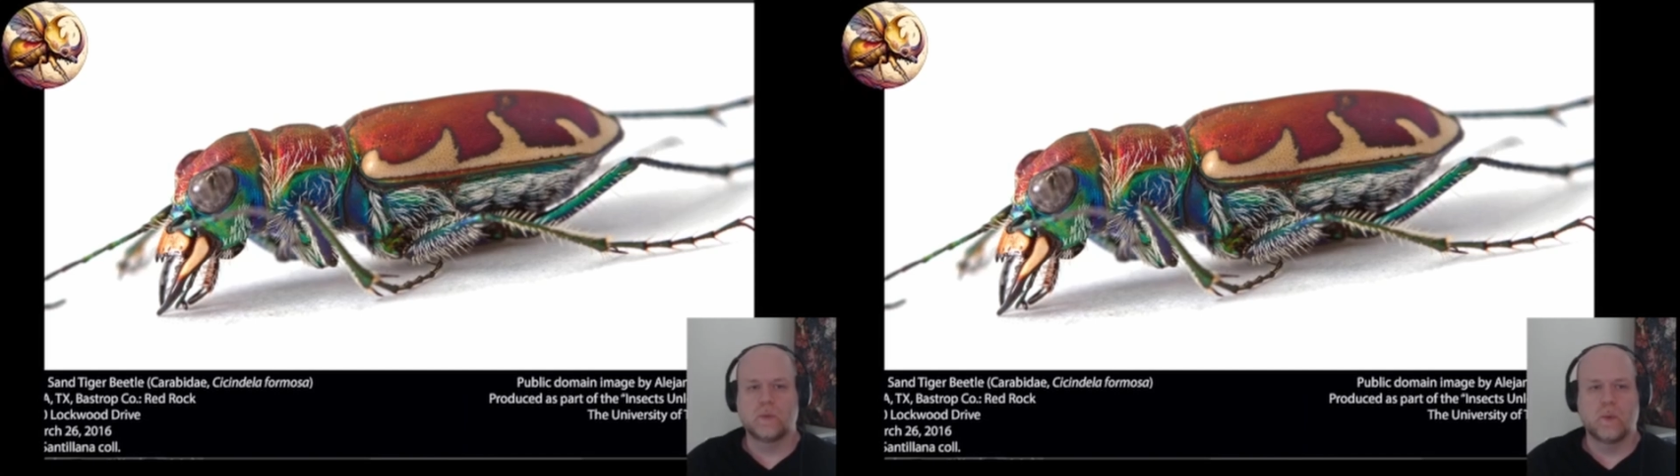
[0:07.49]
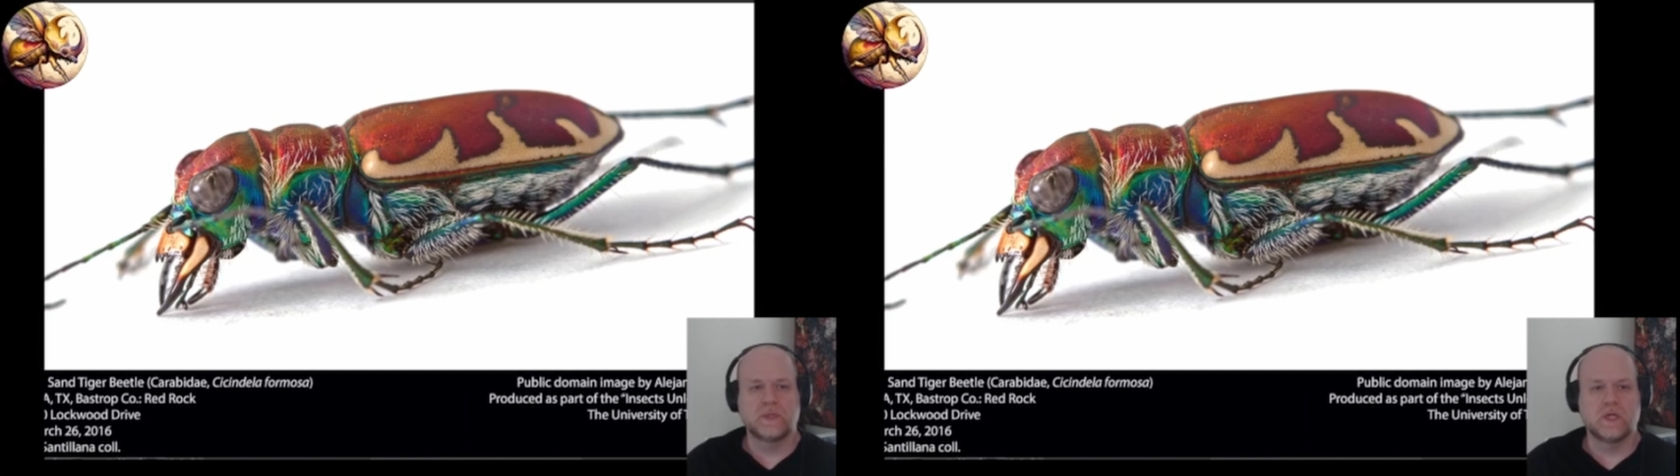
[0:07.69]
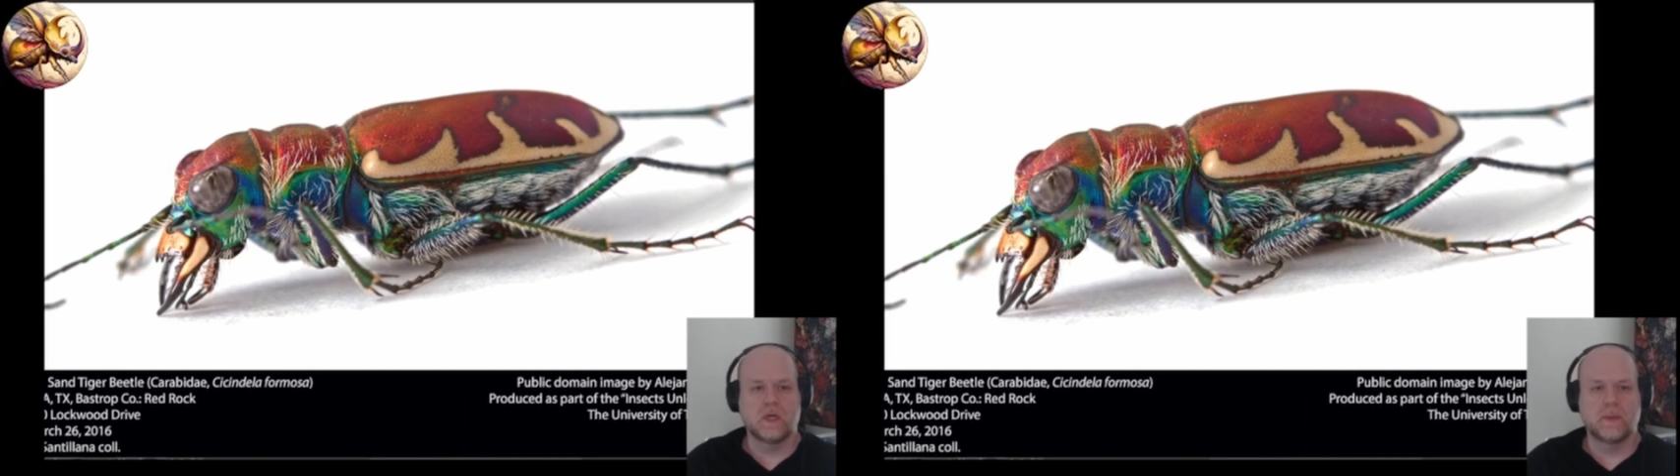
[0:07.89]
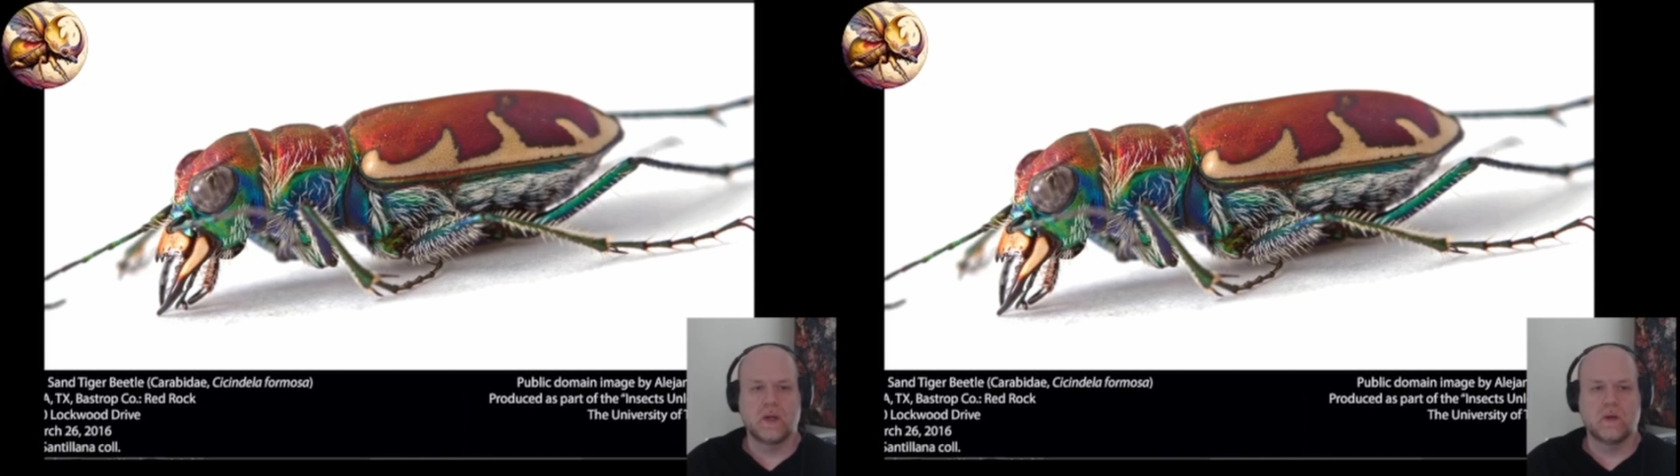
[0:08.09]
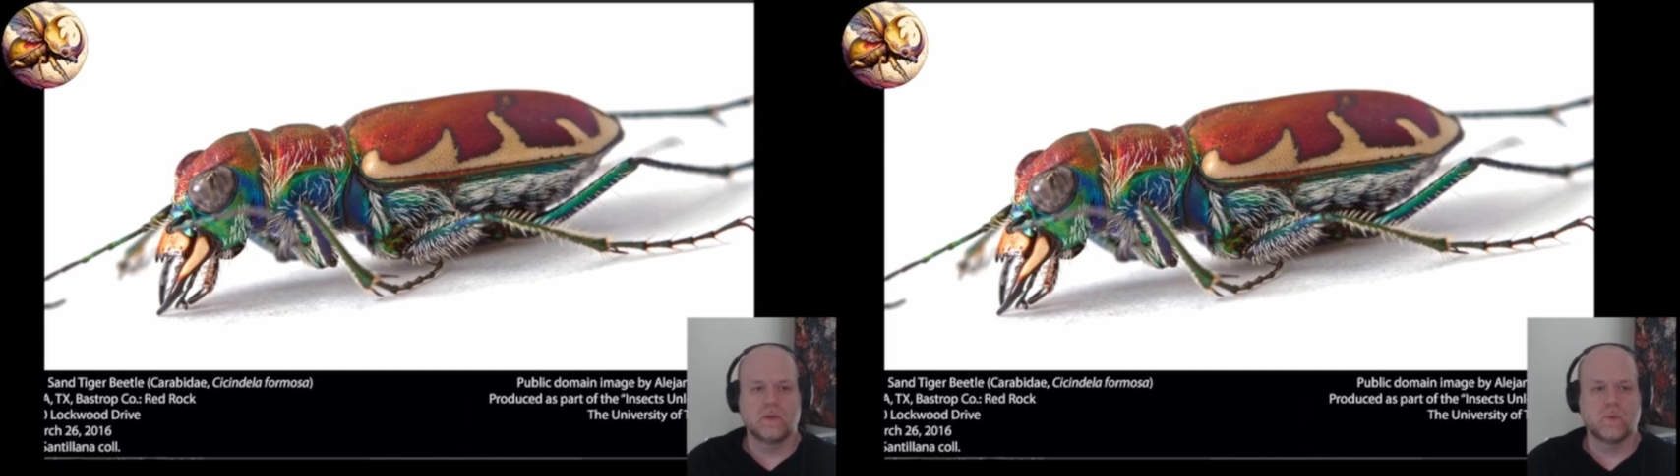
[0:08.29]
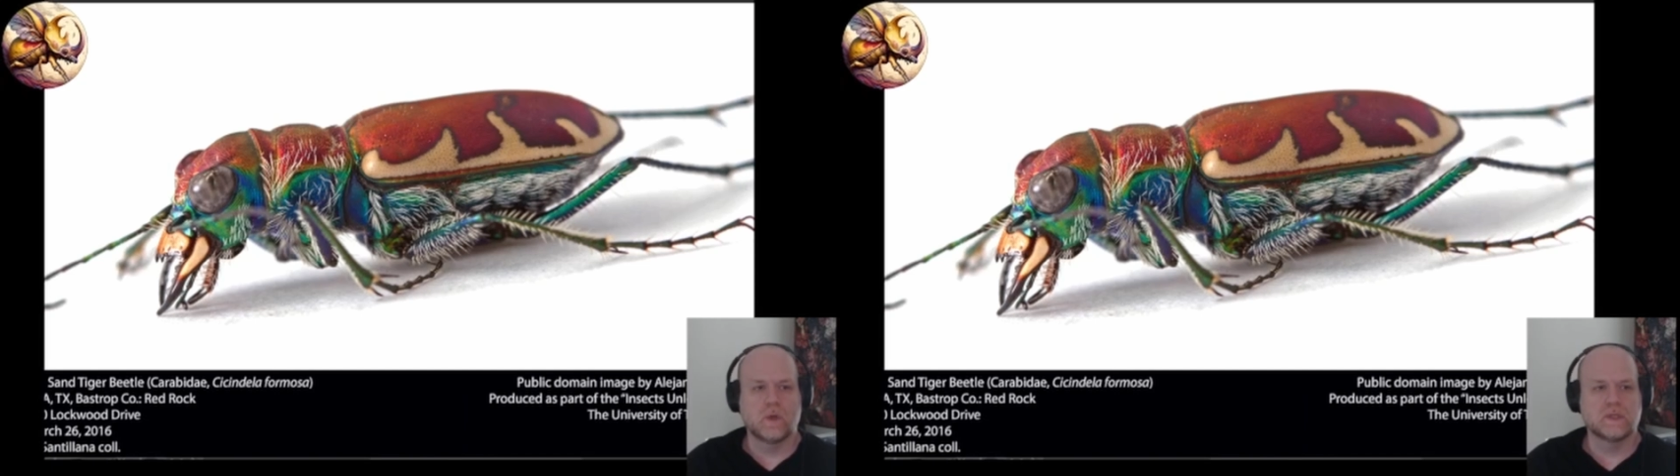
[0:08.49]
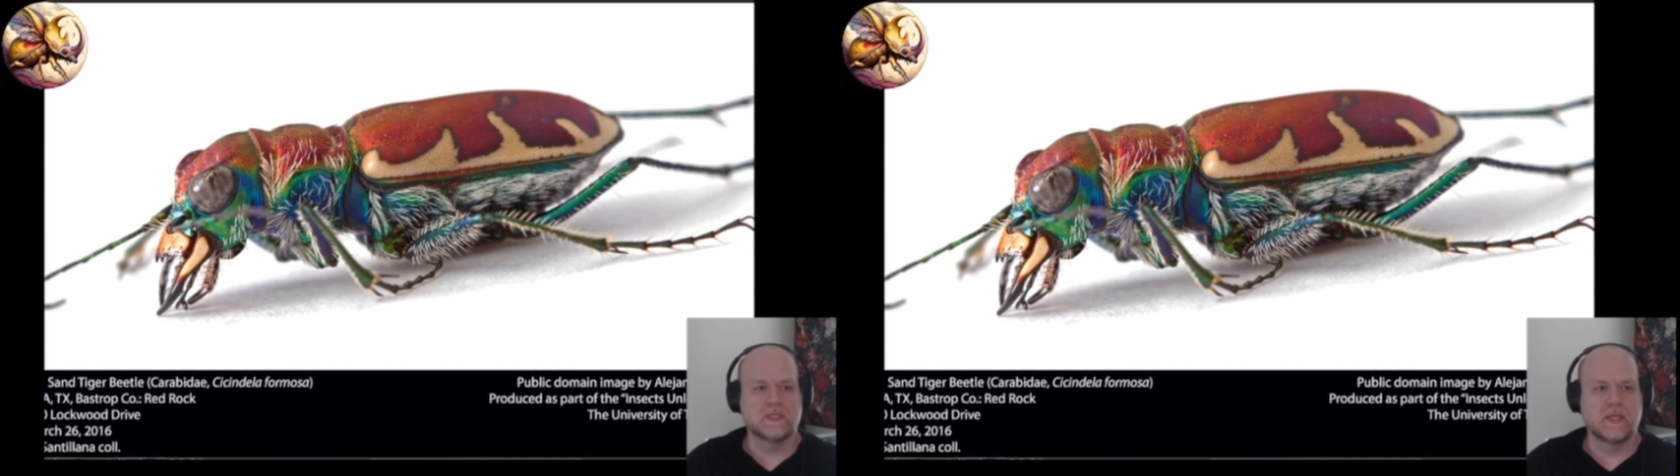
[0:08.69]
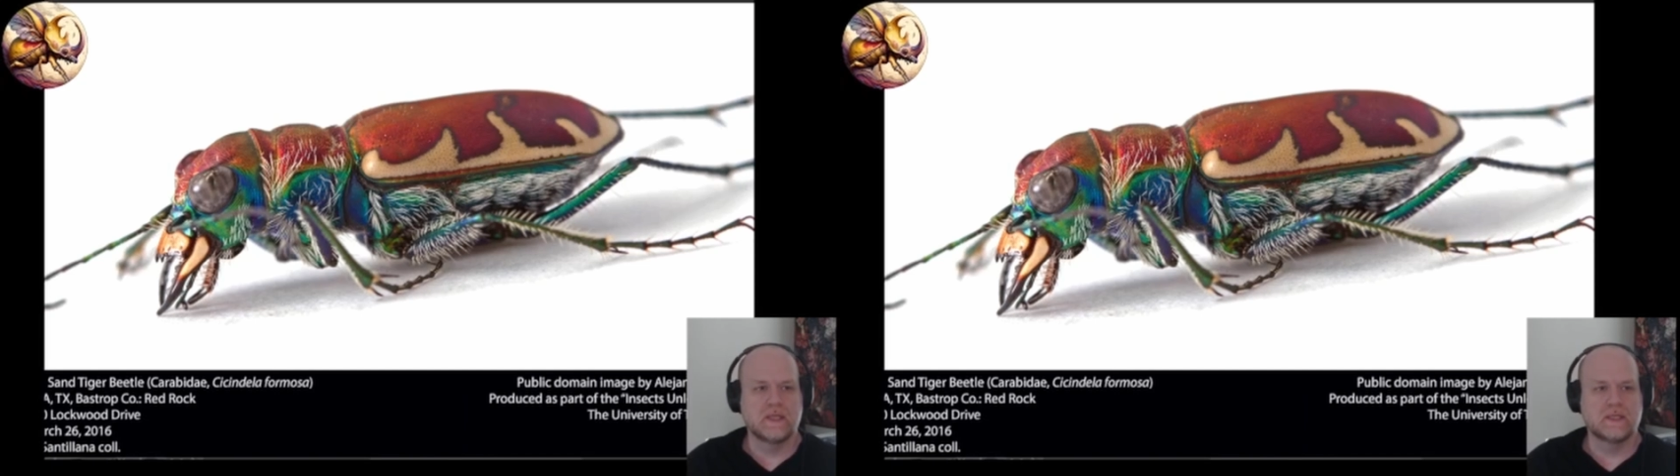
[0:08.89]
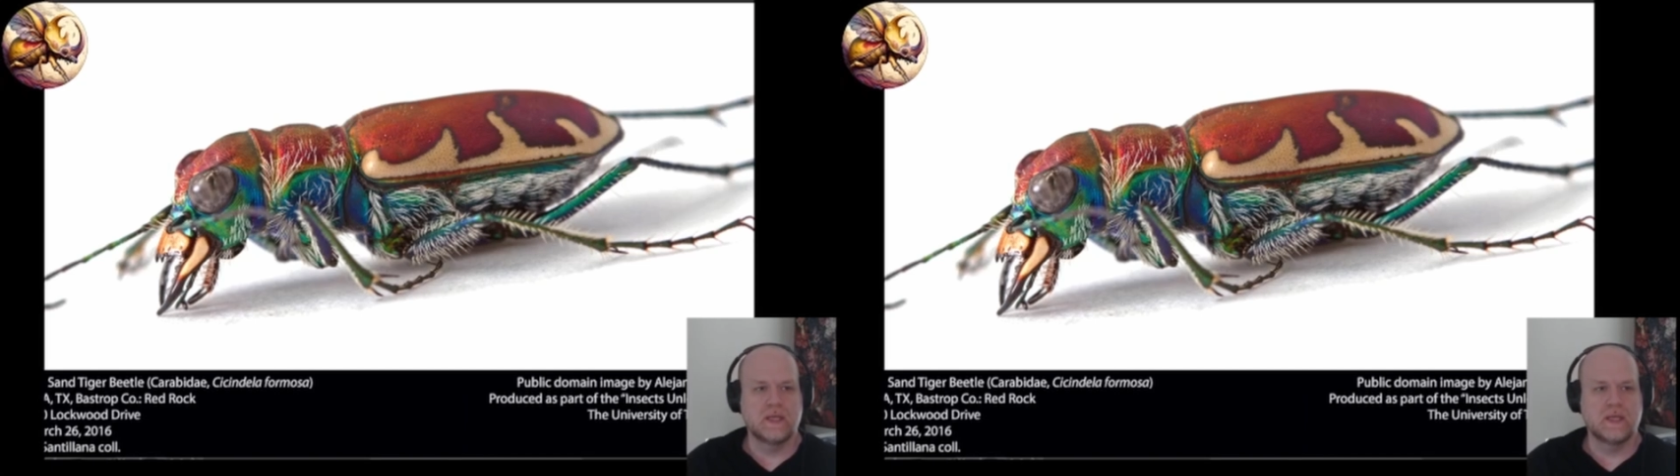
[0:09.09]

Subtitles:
where we talk about all the worst things